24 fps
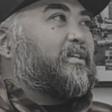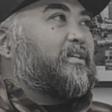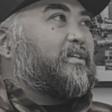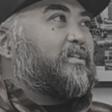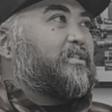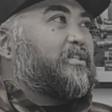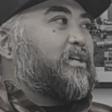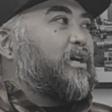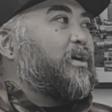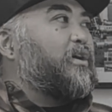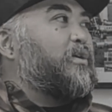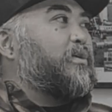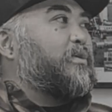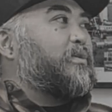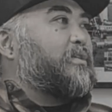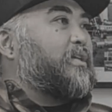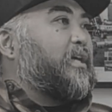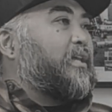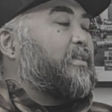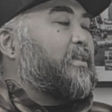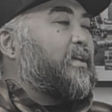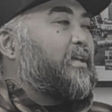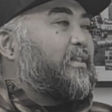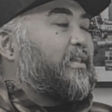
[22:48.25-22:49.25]
shows
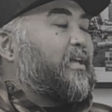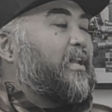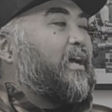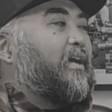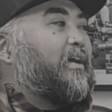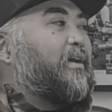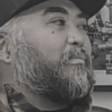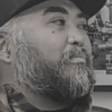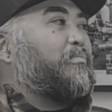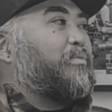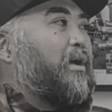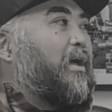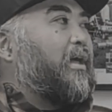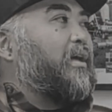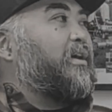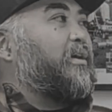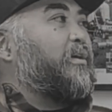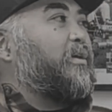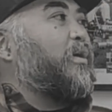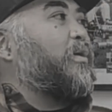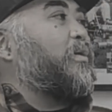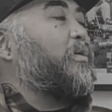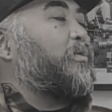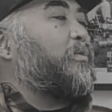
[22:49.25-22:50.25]
I think that I could probably
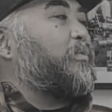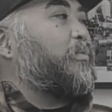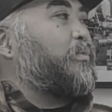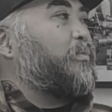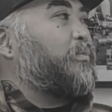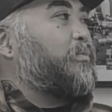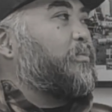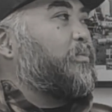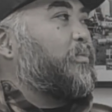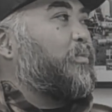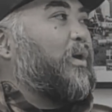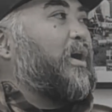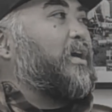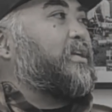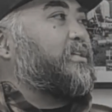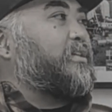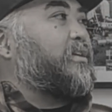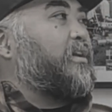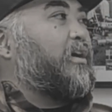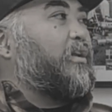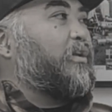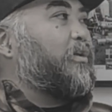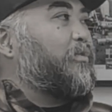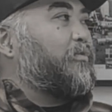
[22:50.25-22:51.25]
go and watch
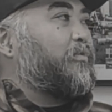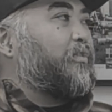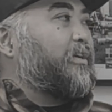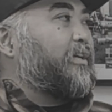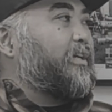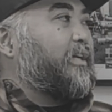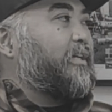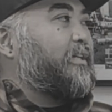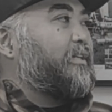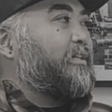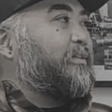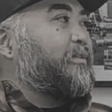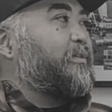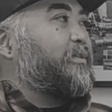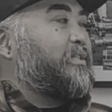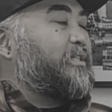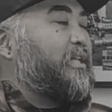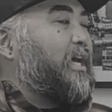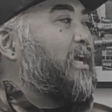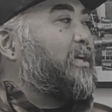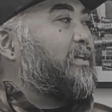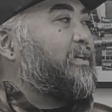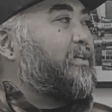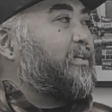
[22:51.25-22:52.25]
it all over again. It was
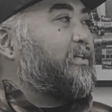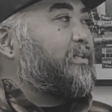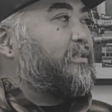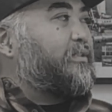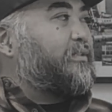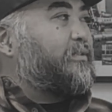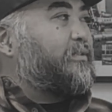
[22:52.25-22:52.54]
that good.